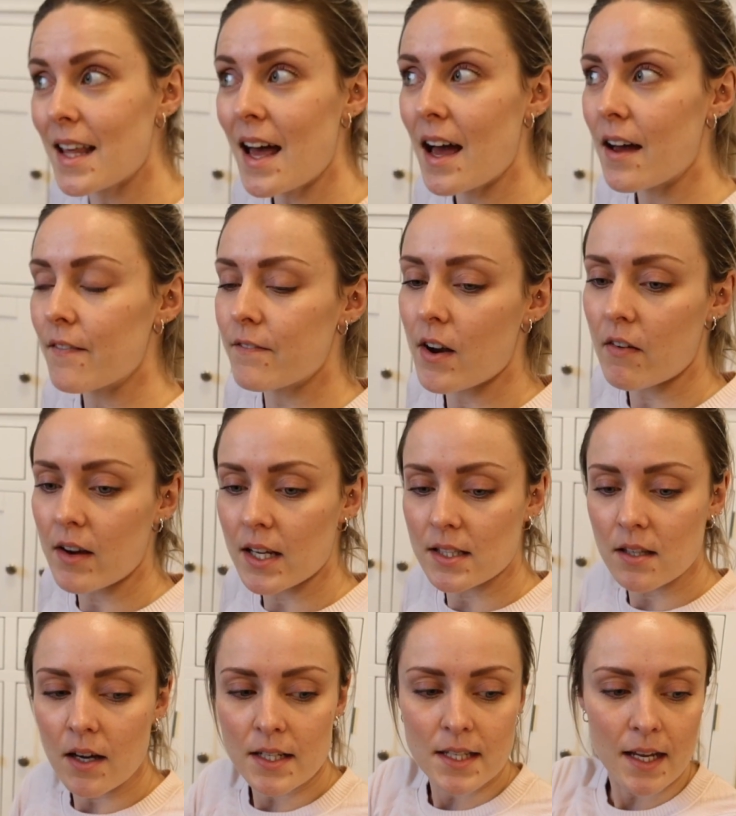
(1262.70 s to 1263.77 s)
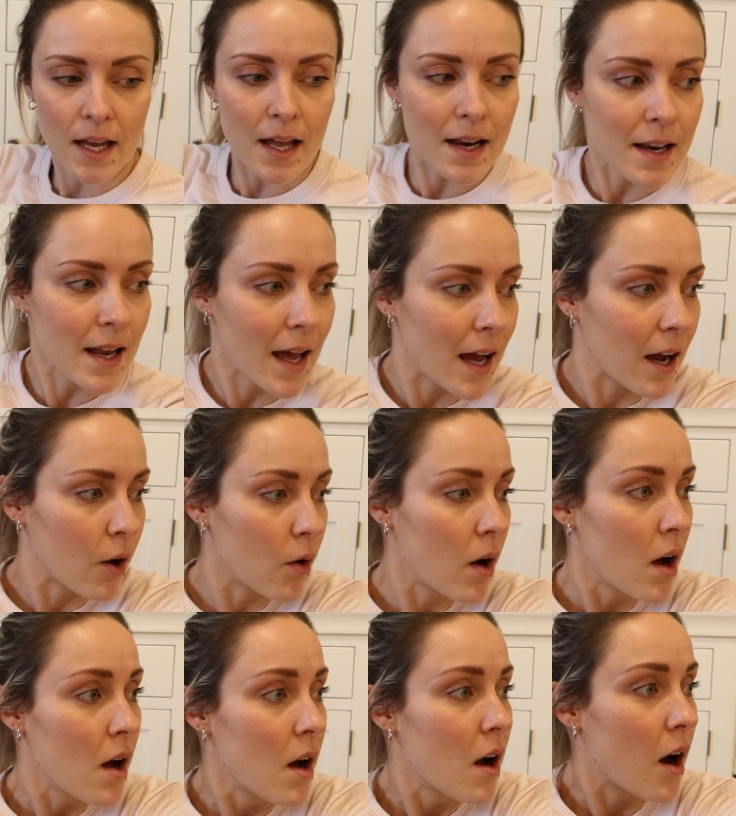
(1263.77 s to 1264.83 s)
that, very exciting. And now